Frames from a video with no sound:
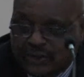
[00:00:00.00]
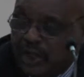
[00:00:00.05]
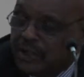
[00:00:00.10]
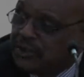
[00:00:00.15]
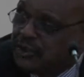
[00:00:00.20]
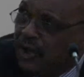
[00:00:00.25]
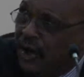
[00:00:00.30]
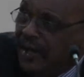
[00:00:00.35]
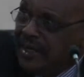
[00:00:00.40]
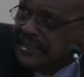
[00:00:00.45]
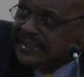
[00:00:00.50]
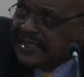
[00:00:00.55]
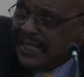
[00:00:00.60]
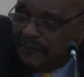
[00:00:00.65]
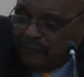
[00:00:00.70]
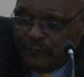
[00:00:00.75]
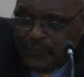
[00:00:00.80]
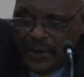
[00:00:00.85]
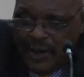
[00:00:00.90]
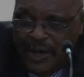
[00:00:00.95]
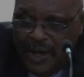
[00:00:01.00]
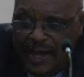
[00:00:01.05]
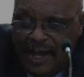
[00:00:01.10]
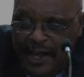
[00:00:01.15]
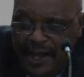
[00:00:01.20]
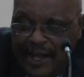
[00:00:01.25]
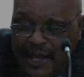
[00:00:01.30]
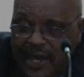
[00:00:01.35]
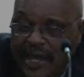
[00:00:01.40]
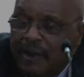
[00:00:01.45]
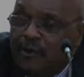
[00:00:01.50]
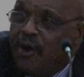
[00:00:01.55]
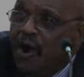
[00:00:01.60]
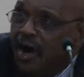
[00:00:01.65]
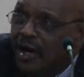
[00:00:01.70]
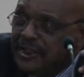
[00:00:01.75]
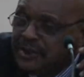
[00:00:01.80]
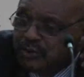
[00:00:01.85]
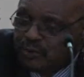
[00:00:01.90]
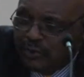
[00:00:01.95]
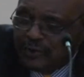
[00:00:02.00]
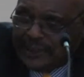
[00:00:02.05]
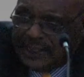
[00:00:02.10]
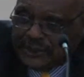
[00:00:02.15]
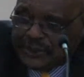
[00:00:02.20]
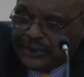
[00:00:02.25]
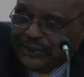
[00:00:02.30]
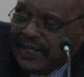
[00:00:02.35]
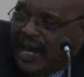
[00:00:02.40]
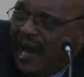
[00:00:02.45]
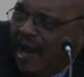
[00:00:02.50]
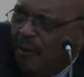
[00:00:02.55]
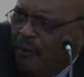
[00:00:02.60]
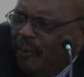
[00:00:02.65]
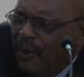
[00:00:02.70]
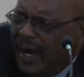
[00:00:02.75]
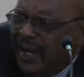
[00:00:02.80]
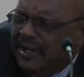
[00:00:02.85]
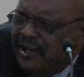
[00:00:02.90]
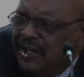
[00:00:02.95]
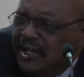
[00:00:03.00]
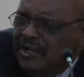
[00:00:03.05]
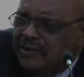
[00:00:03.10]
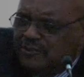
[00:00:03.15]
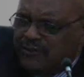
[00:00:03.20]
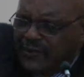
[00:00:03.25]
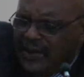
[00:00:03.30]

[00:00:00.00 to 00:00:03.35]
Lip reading: So Joseph, he goes to the shower, he